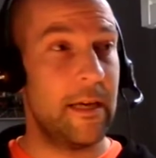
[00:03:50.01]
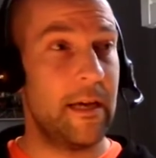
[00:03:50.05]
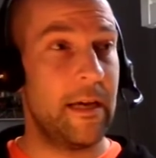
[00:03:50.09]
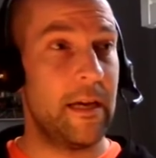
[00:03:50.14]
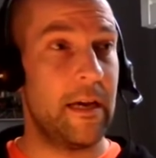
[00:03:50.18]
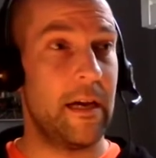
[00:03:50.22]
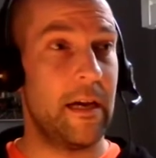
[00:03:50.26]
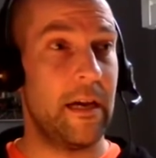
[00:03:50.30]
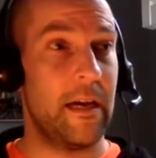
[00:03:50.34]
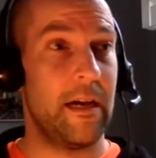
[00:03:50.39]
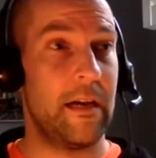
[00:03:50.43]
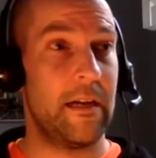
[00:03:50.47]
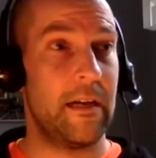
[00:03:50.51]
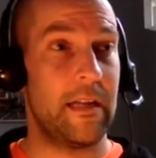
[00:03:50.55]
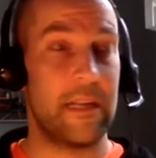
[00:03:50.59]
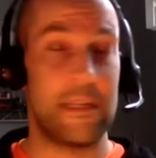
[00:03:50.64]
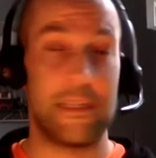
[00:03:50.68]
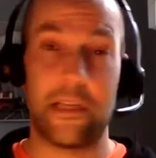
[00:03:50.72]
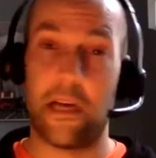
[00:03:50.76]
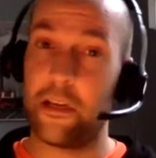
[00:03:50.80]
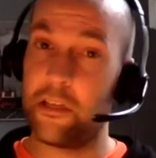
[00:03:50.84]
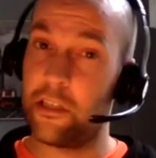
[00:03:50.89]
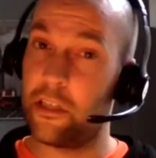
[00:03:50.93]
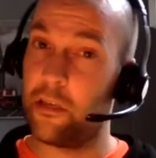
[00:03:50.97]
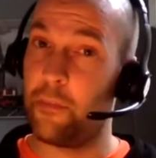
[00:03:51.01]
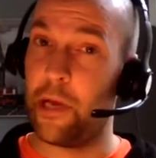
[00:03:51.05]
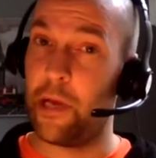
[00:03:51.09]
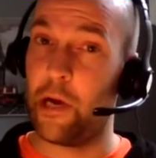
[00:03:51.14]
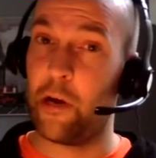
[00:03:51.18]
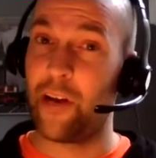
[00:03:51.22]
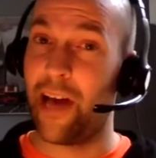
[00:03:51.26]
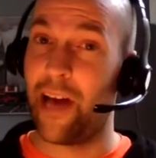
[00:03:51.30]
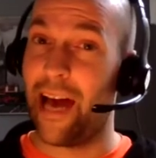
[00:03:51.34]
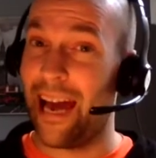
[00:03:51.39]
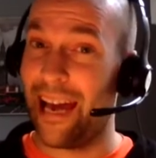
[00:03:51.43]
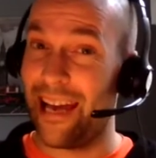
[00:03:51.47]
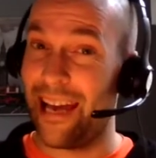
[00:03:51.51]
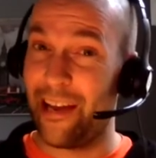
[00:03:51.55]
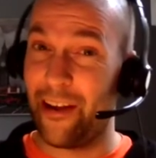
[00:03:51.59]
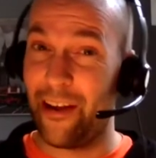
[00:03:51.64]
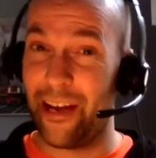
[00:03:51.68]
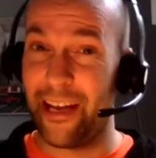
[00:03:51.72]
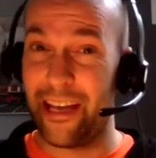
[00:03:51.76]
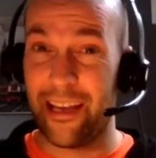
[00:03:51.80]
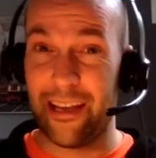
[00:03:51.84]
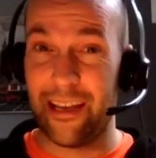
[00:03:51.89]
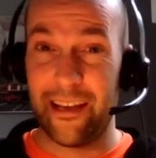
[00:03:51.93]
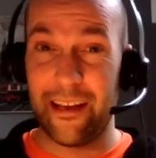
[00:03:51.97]
They touched a bit on
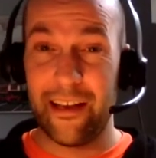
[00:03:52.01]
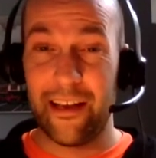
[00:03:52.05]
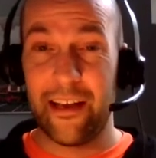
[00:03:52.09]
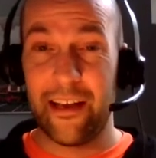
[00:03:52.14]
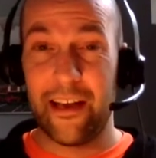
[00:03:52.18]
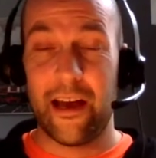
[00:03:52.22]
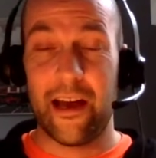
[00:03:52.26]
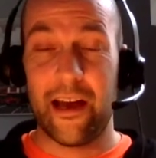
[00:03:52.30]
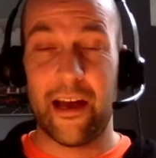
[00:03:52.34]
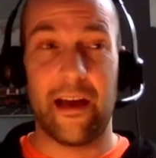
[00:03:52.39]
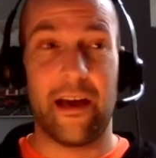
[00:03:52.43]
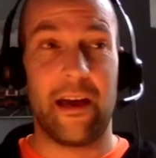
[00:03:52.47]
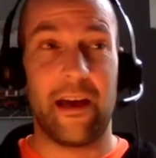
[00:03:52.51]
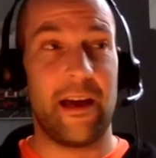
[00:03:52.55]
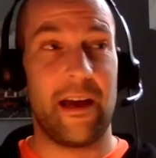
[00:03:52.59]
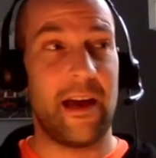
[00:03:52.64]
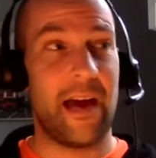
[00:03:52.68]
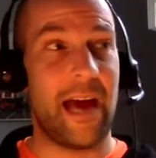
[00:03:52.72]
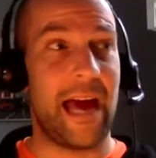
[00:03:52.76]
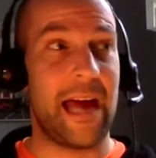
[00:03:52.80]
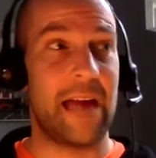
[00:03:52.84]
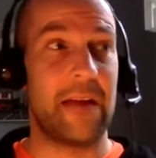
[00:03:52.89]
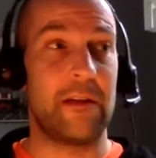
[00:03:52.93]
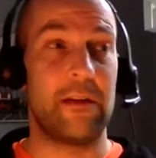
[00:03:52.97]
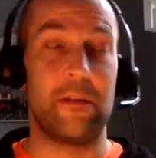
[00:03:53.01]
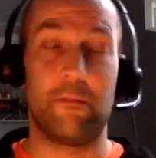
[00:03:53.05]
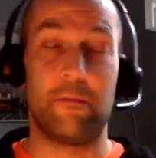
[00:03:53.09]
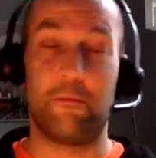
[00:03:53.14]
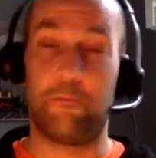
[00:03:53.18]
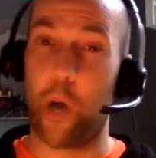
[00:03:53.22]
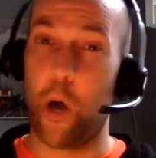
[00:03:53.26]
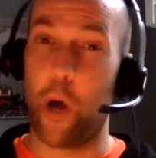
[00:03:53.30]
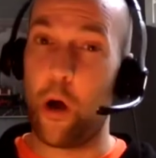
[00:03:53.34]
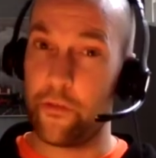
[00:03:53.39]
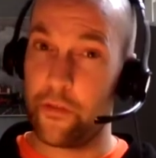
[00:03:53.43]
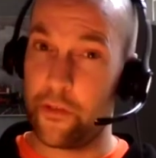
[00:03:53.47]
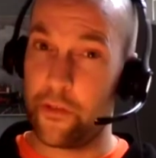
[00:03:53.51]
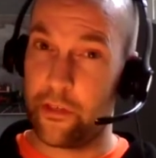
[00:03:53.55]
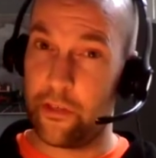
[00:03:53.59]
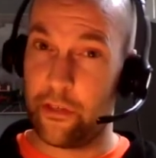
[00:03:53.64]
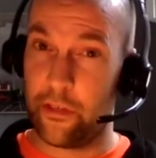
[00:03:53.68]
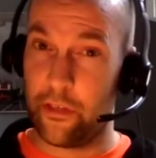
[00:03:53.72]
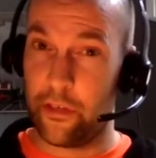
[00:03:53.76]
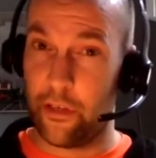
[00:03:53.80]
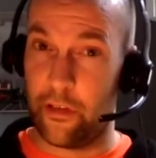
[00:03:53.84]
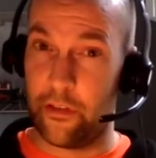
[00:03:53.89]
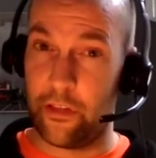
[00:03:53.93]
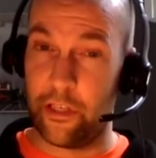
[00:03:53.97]
AI and
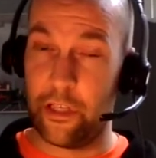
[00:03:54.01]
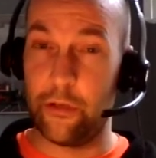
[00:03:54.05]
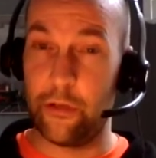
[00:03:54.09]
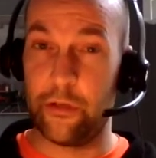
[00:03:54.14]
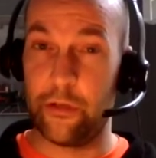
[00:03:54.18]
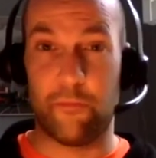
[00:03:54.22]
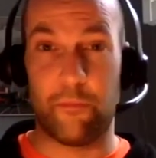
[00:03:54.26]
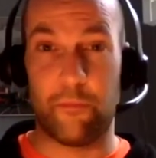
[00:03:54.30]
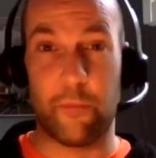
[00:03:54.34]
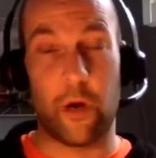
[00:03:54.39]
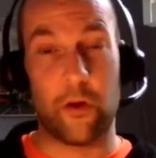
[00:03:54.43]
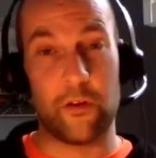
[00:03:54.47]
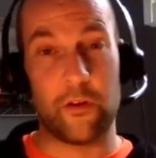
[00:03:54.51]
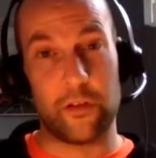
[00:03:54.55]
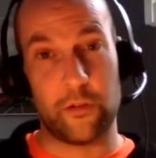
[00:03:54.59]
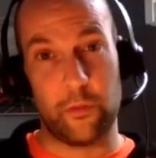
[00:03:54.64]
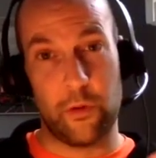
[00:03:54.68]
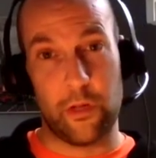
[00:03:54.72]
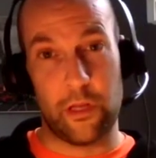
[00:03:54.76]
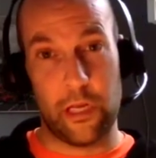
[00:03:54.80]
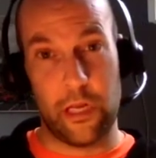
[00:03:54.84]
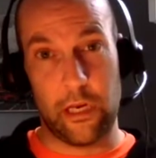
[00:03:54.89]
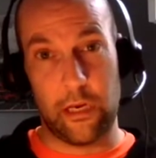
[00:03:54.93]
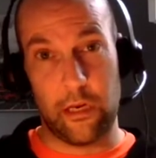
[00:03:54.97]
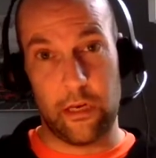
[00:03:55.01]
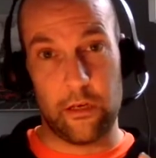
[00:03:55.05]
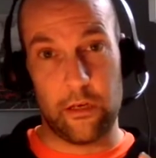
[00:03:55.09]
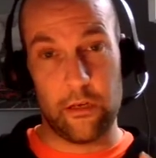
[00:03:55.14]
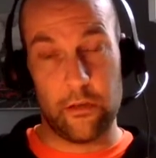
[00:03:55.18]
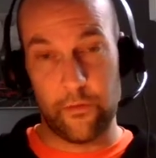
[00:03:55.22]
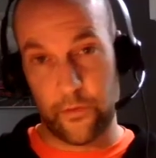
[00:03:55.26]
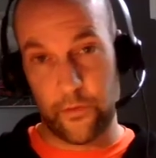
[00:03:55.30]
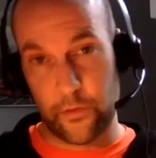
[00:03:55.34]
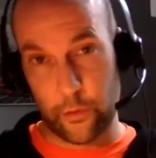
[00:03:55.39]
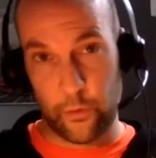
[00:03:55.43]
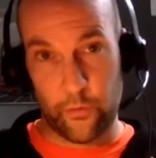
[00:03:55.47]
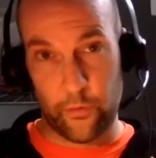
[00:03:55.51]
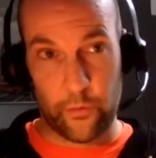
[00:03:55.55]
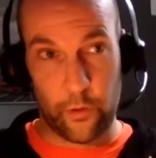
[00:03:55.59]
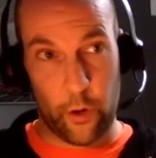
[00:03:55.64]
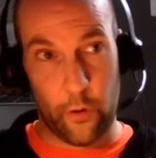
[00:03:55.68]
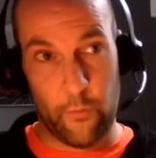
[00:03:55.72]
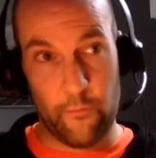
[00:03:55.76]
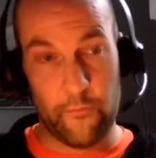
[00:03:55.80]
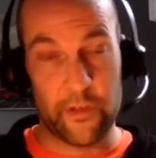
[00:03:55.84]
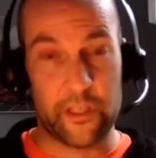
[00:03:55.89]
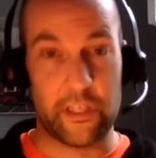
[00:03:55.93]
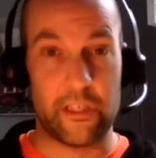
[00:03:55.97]
bots, and the use of bots within sort of
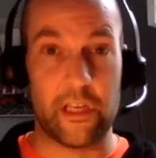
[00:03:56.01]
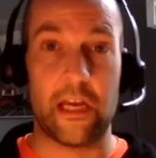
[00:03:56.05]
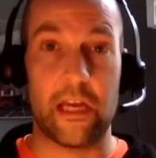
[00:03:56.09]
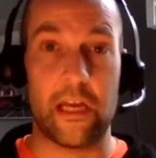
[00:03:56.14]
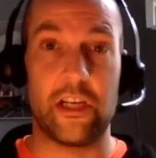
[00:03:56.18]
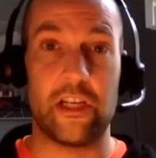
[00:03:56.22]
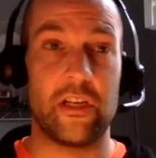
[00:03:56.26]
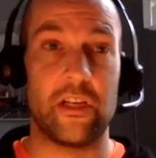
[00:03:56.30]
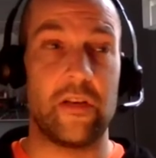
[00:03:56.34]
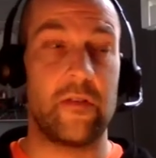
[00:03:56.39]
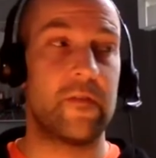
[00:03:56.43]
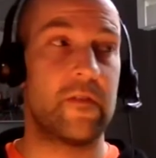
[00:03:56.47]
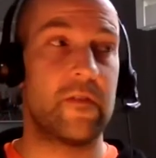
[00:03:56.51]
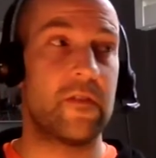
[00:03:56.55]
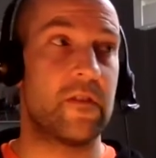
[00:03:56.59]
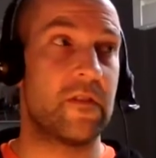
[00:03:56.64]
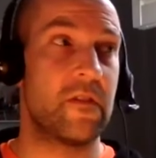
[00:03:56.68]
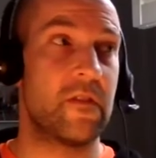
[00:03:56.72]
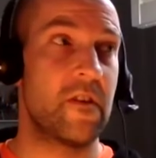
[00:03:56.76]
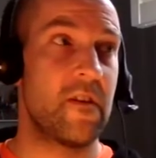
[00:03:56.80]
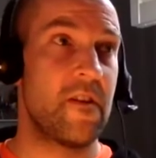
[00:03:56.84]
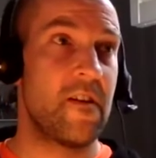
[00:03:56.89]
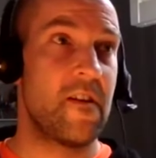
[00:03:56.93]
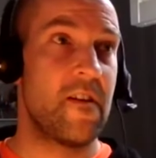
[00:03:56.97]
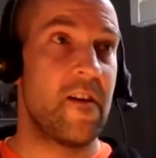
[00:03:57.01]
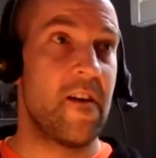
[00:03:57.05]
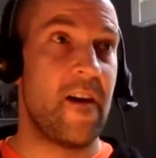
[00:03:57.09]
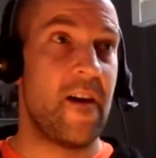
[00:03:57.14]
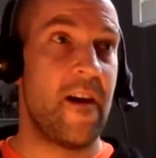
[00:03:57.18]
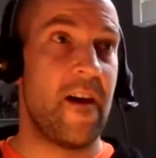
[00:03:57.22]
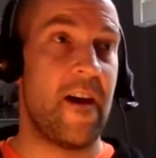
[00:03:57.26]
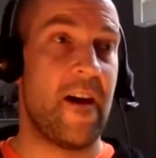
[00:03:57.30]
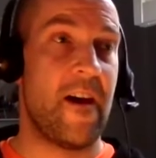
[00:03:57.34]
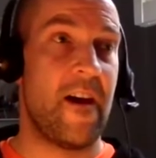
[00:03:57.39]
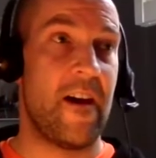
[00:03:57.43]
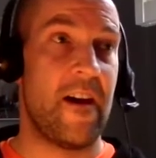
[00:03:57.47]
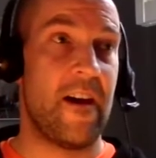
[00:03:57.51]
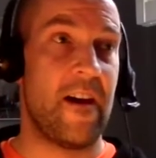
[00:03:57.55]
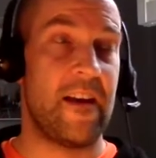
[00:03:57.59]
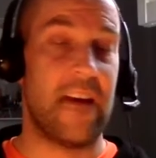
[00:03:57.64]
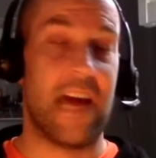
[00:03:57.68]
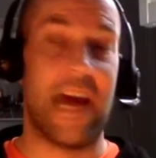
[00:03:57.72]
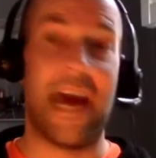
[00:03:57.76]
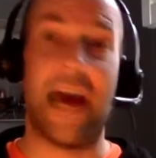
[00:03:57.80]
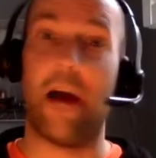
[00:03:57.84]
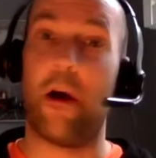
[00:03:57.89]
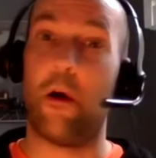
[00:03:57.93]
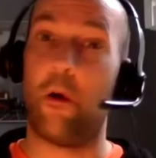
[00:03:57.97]
conversations, and
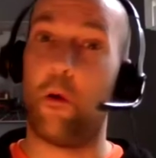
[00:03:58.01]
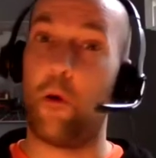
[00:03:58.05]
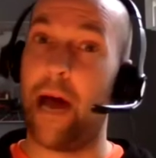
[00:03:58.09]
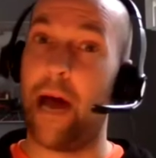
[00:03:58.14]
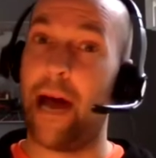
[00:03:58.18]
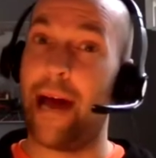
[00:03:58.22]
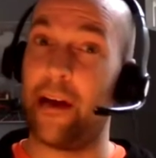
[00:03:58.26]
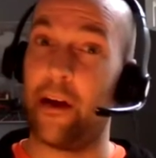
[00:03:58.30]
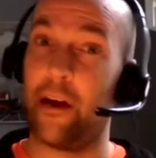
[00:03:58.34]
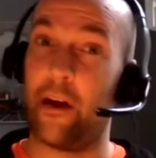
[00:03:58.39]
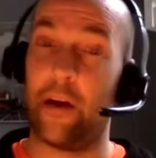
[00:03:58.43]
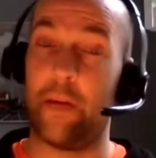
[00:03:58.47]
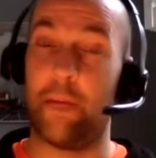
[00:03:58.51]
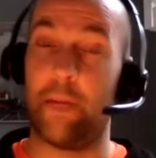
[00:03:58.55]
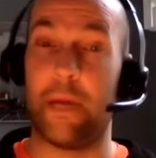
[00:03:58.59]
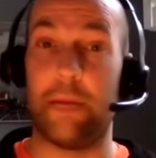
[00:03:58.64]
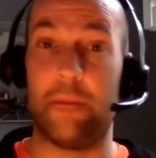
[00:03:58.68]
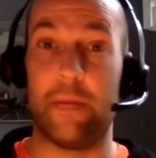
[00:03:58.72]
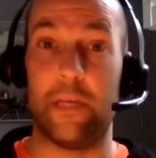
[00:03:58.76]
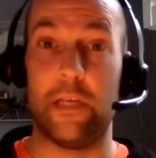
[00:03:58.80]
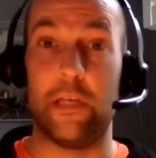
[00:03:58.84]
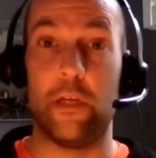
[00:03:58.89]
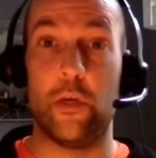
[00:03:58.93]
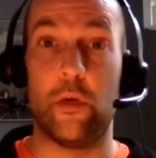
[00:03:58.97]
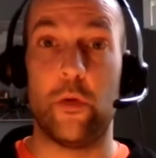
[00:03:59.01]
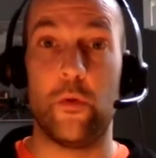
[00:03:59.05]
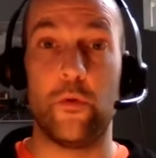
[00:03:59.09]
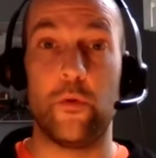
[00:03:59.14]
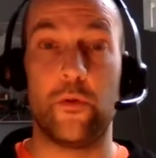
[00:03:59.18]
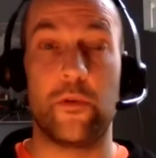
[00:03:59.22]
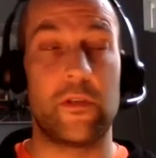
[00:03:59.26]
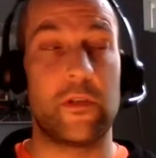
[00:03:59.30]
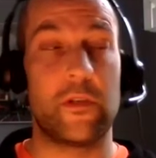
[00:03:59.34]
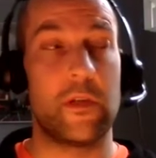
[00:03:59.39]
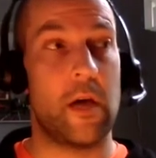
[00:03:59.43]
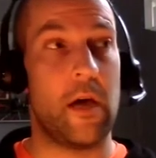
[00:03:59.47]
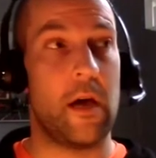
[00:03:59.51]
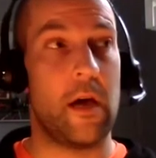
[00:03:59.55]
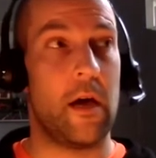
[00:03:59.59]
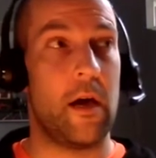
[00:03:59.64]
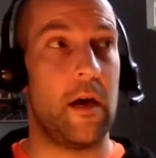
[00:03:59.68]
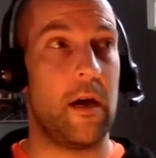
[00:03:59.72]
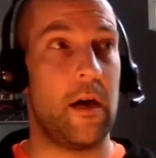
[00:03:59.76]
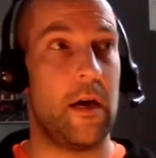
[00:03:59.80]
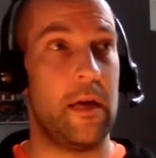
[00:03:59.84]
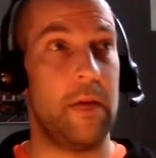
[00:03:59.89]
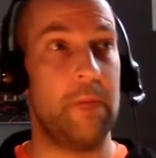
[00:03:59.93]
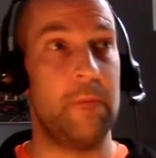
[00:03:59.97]
how AI may be used
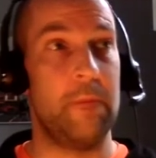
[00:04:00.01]
in